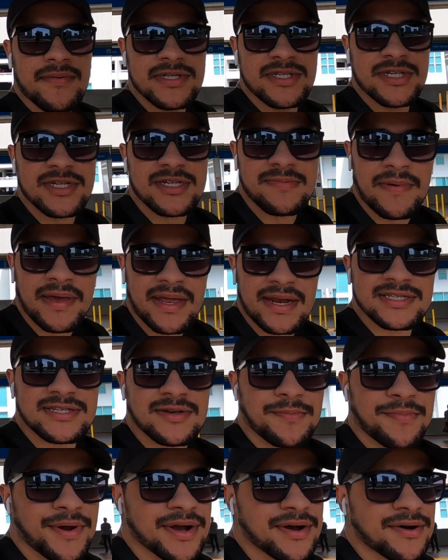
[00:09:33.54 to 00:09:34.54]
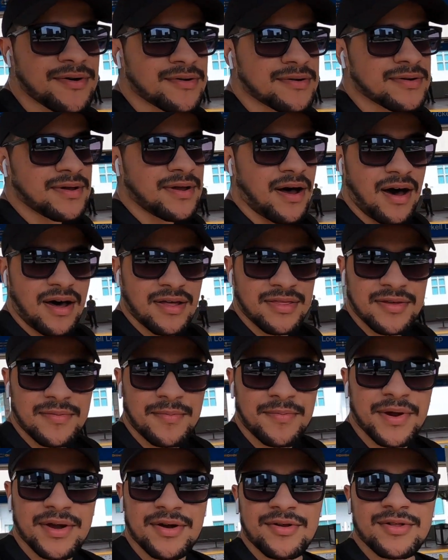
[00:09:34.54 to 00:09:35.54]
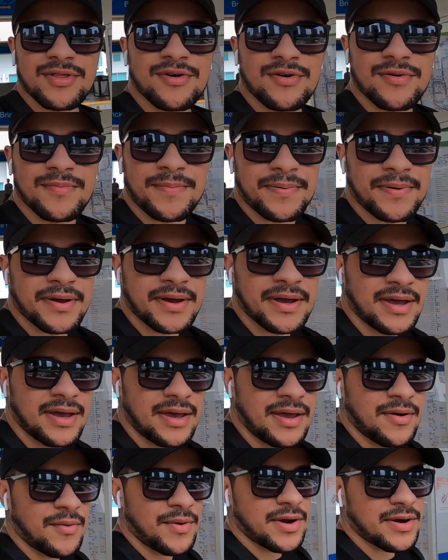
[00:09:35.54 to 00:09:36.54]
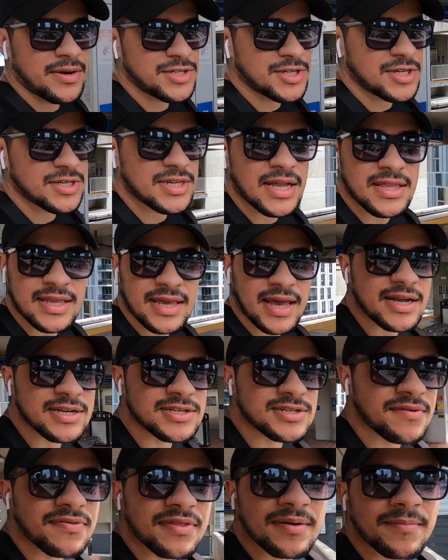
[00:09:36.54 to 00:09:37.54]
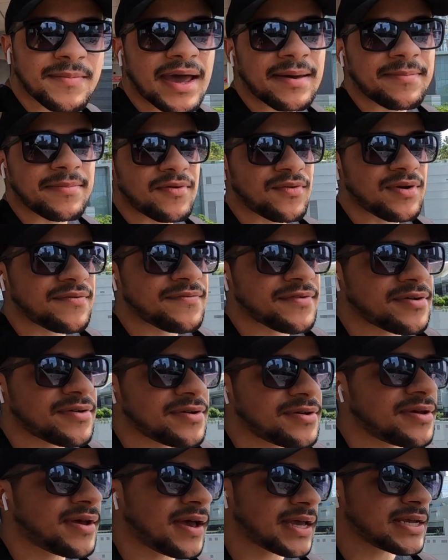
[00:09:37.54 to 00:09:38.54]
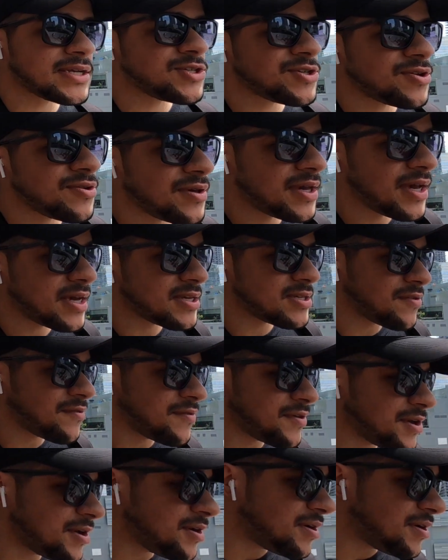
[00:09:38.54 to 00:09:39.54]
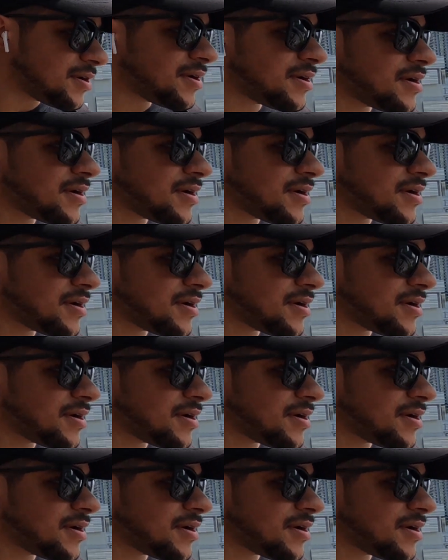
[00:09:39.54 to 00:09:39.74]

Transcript: just made it to Brickell on the Brickell loop. We're just at the edge of the Miami River. I can show you guys over here.